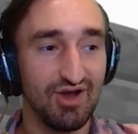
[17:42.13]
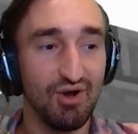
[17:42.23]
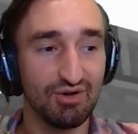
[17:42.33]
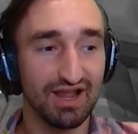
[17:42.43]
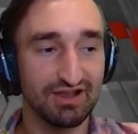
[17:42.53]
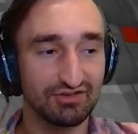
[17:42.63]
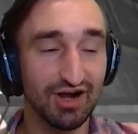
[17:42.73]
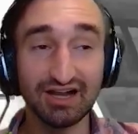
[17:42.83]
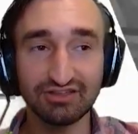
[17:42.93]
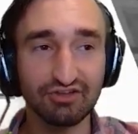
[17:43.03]
Oh, okay.
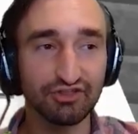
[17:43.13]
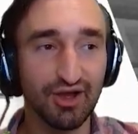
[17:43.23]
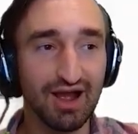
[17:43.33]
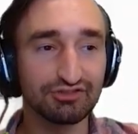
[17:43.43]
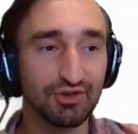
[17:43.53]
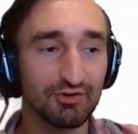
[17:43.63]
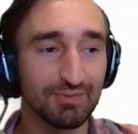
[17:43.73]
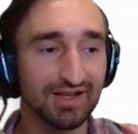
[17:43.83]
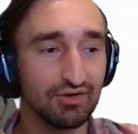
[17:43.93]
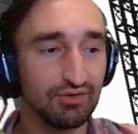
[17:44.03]
Sorry, I, th I thought that, I thought that was
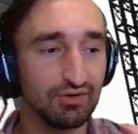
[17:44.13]
my cue.